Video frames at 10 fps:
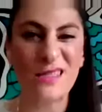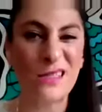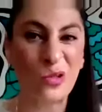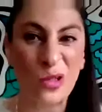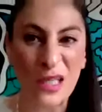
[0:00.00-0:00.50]
it's
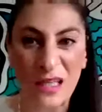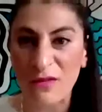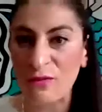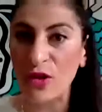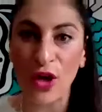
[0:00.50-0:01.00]
looking at,
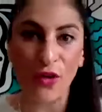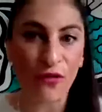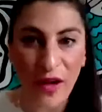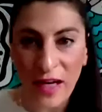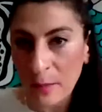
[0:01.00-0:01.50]

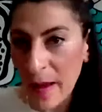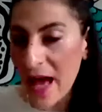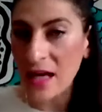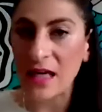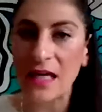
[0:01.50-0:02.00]

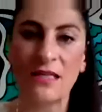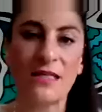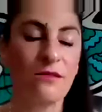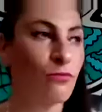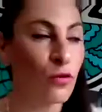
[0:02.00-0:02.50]
feedback,
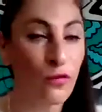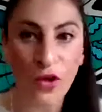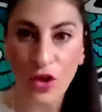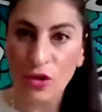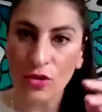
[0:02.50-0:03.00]
it's
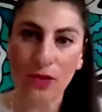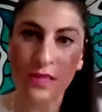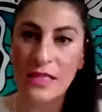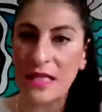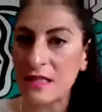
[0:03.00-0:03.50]

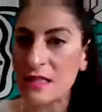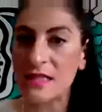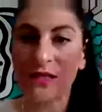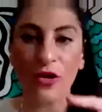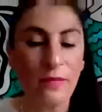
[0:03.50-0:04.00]
reviews,
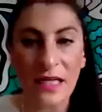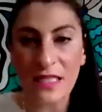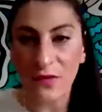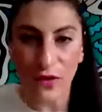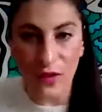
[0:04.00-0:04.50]
it's so many
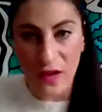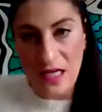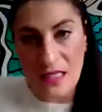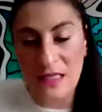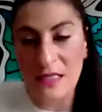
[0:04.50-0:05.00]
different
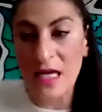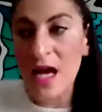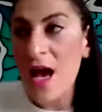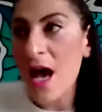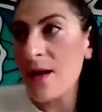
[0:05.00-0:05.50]
things.
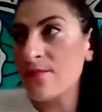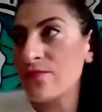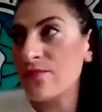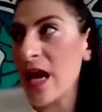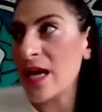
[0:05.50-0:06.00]

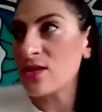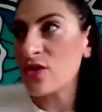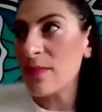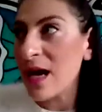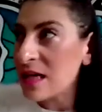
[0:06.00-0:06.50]
And so
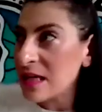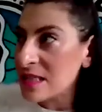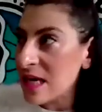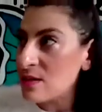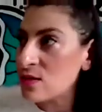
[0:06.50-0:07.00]
the marketing
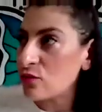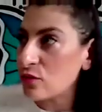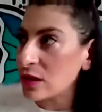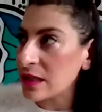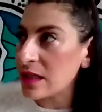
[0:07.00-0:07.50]
team is
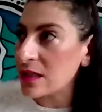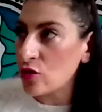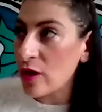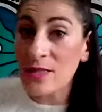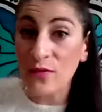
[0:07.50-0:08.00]
really
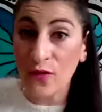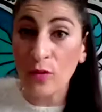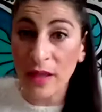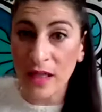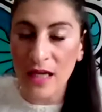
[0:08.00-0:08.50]

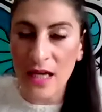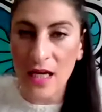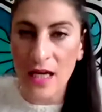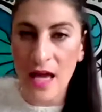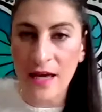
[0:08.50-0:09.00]
transforming
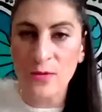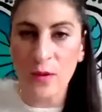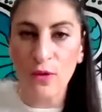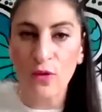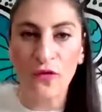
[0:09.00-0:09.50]
as
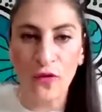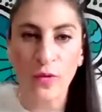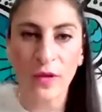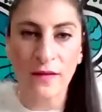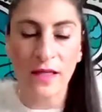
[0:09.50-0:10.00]
we move
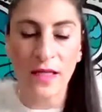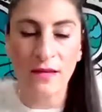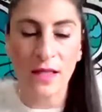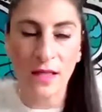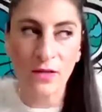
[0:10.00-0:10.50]
forward
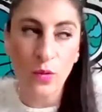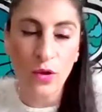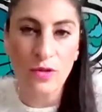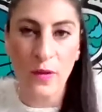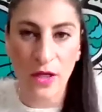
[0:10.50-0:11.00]
in the
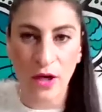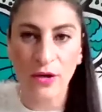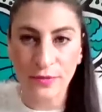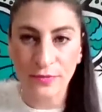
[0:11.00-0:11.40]
world as we know.